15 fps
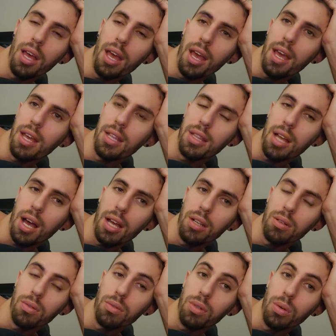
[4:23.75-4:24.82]
And I
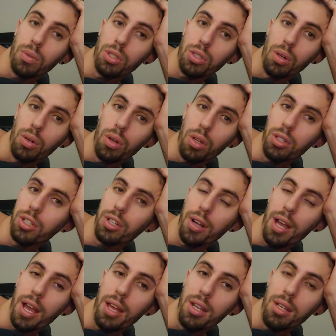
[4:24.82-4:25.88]
don't know what's going on in your
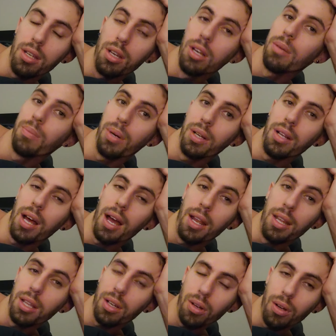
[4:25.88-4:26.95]
head, but I
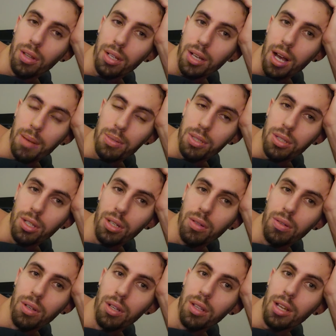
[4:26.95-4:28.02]
didn't call the cops on you.